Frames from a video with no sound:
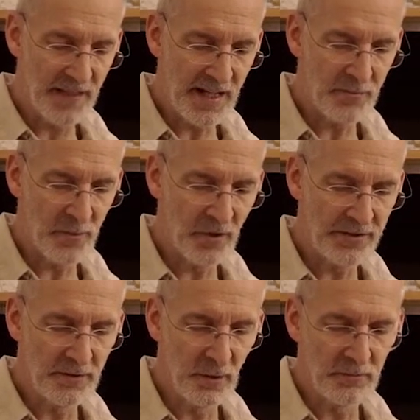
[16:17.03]
I bought
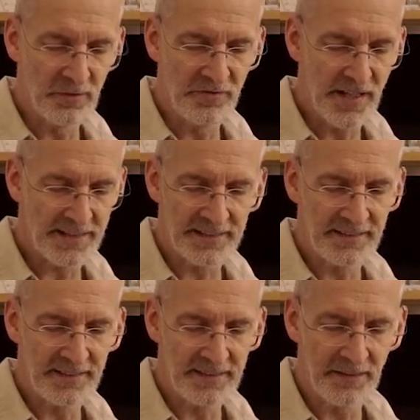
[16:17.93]
a Novoflex.
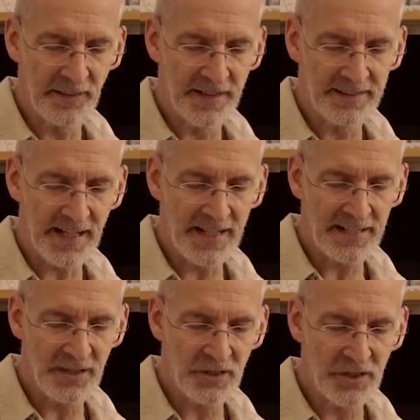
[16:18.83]
This is a very
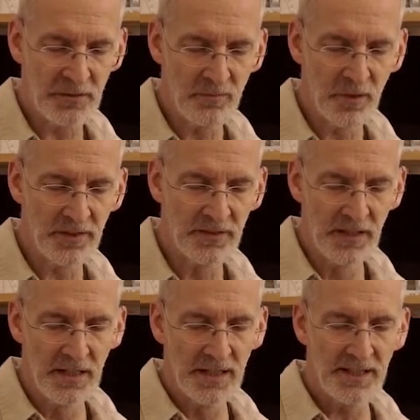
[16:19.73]
tiny and cheap one,
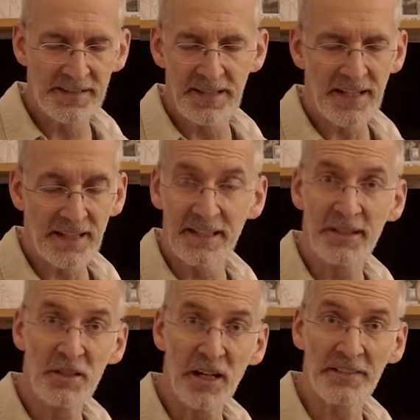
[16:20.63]
and then I can
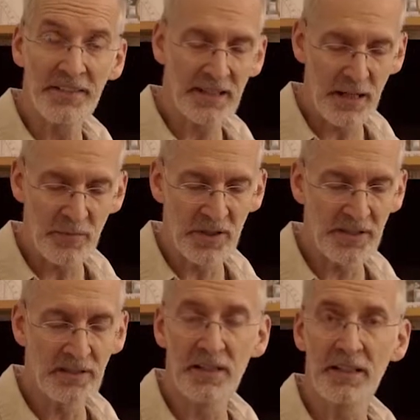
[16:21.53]
adjust the
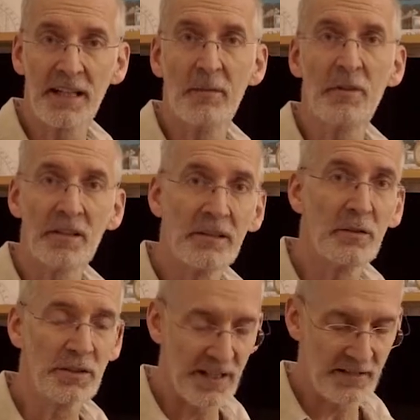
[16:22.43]
camera in
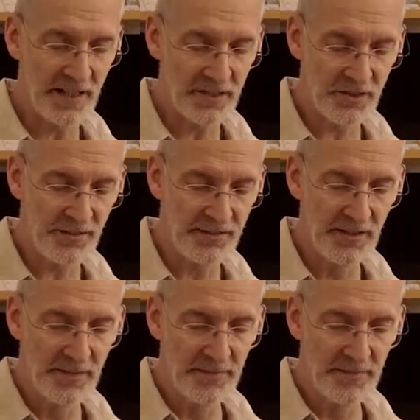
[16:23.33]
all directions.